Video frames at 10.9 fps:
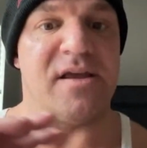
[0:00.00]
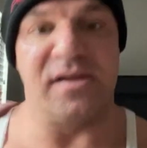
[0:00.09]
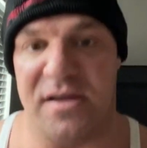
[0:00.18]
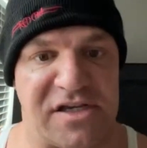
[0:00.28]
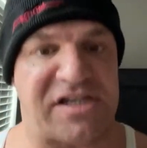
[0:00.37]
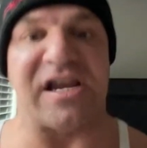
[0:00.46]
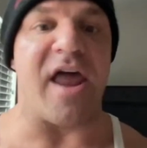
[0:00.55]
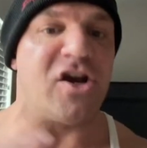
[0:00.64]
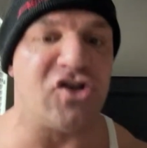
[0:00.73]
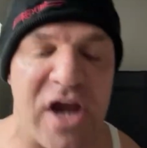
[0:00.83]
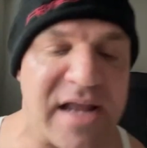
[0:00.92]
sight
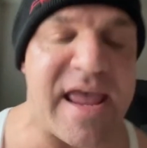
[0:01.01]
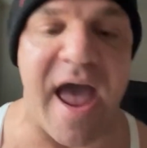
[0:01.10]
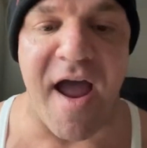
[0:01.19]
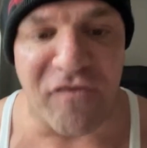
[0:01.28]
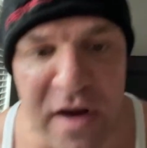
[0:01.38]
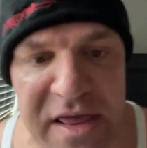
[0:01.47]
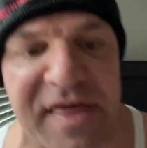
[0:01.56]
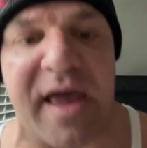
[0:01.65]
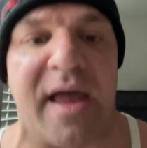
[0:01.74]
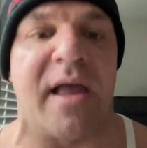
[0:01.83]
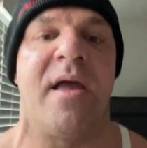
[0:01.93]
inject
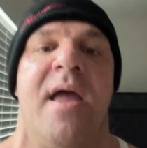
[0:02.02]
everything,